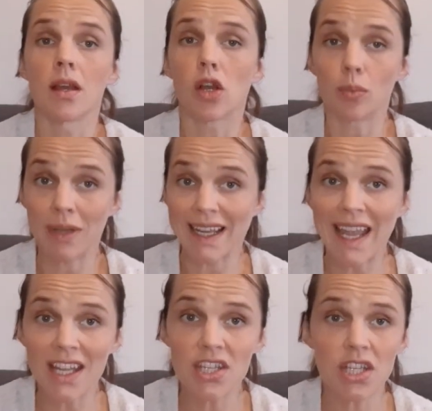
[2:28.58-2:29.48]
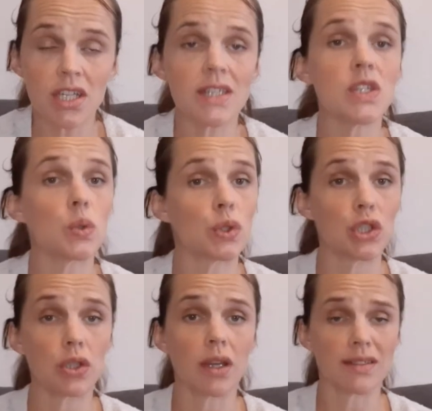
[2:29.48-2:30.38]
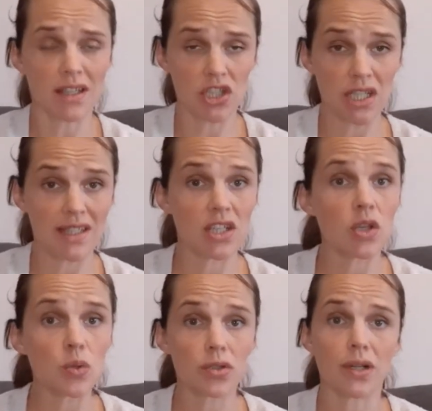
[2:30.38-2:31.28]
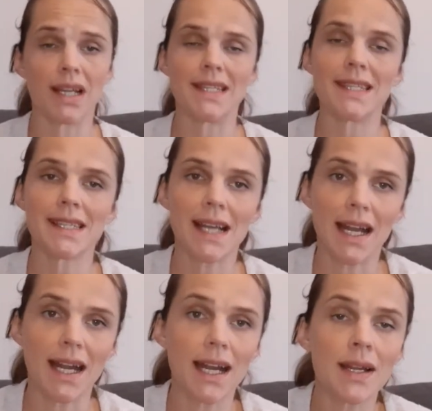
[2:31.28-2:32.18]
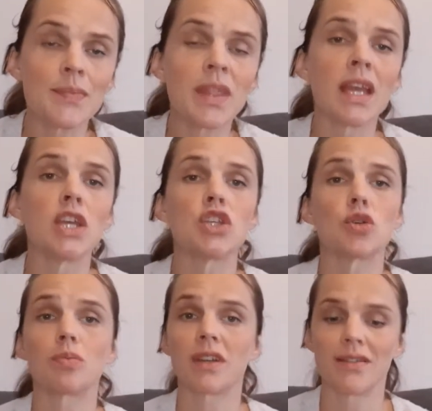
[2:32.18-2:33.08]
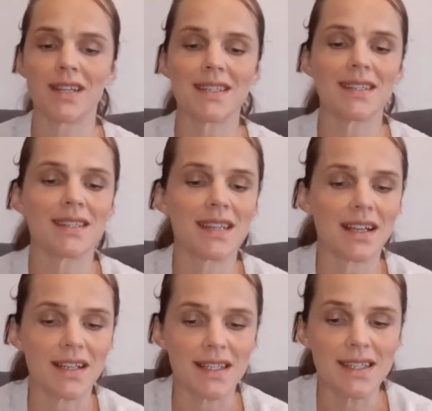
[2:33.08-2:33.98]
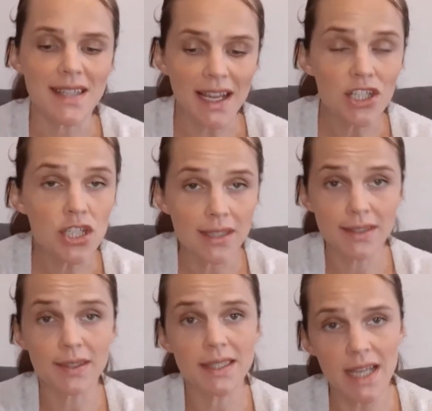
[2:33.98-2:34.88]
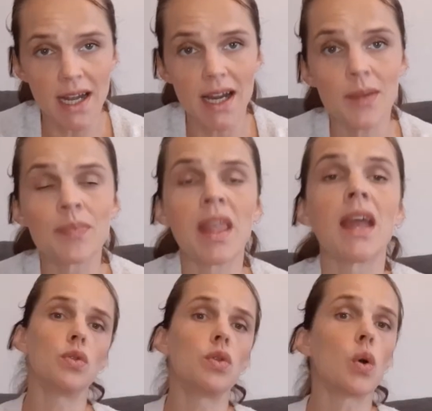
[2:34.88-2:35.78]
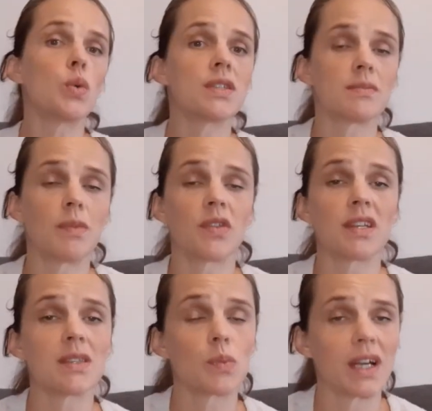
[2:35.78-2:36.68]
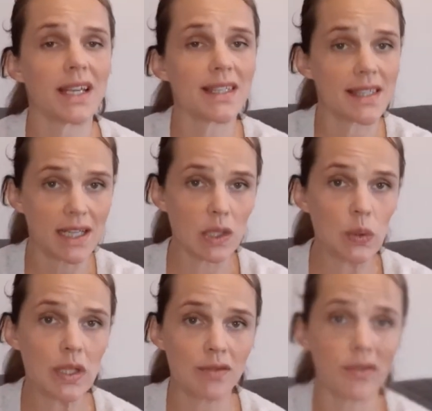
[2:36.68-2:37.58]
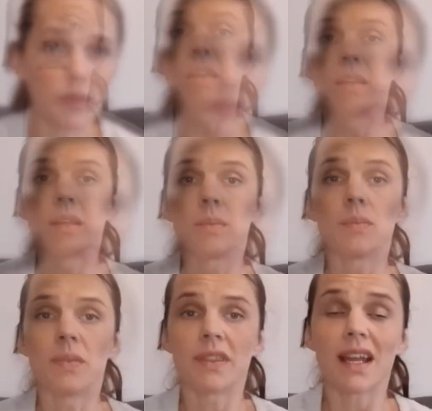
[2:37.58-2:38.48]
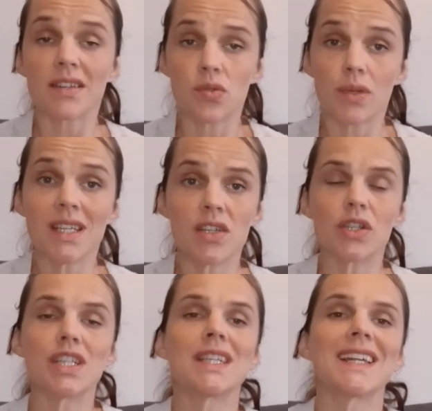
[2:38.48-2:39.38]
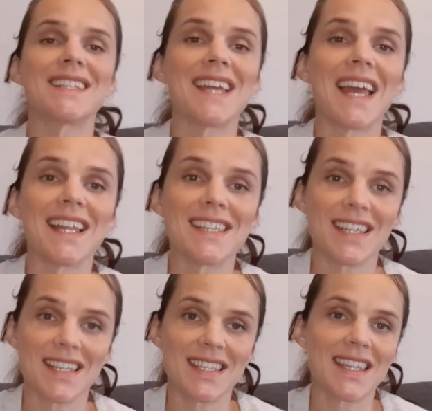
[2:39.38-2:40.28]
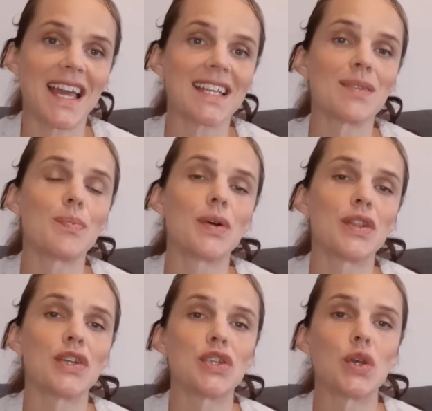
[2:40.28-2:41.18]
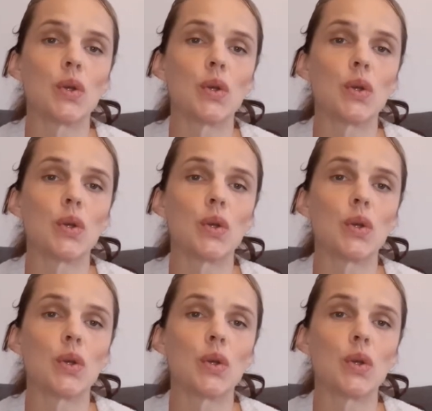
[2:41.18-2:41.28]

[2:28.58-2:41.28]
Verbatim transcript: complications or such as a uterine scar, so previous cesarean section scar, those mothers were excluded from the study. There's research that tells us that mothers